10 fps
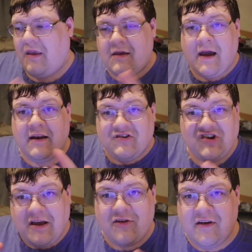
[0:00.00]
kind of
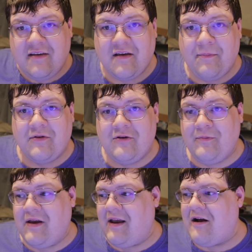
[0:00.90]
shake things up a little
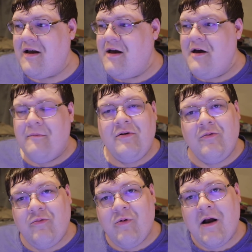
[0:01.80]
bit here. But
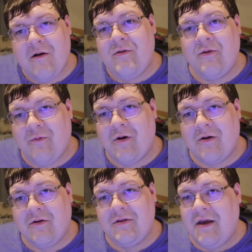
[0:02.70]
where in the
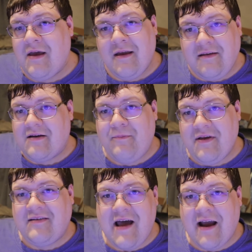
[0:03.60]
world did
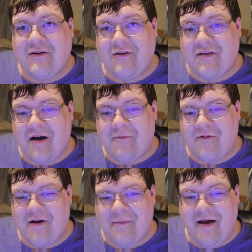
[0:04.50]
abyss actors come from?